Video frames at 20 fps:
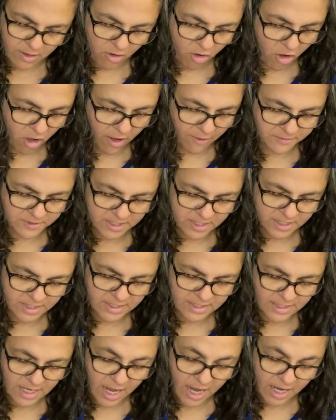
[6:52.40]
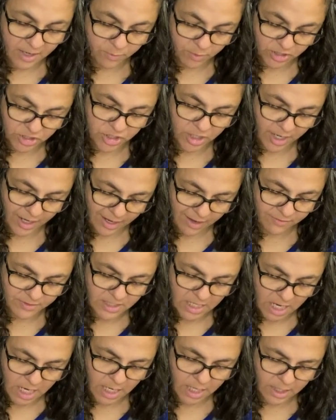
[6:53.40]
off to the side, which I have
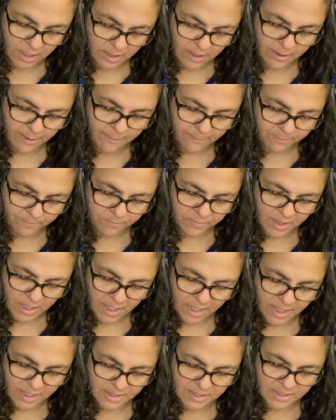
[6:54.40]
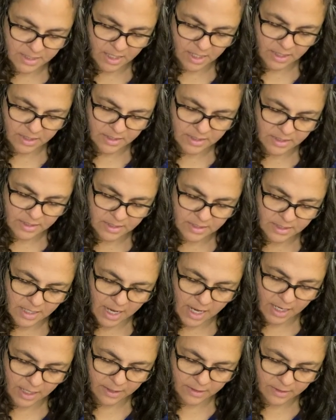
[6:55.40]
done, it does
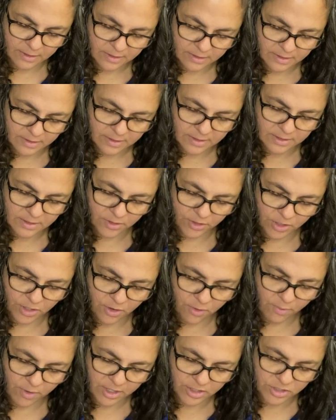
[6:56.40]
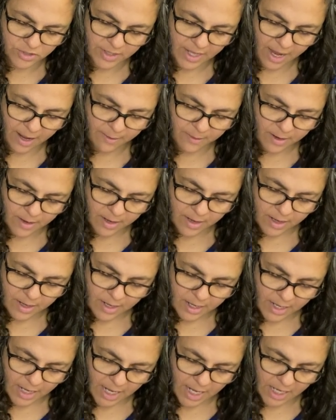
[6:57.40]
stain. So you don't want to do that.
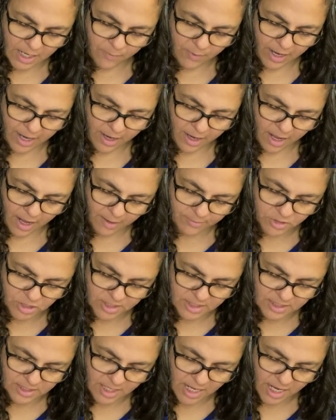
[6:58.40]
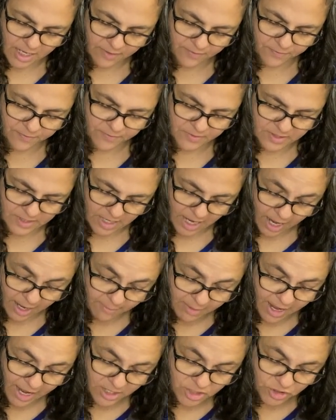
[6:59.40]
Anyway, I'm
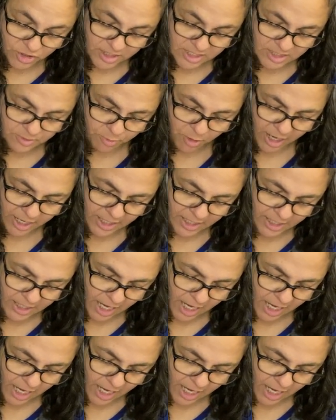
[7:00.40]
actually spreading it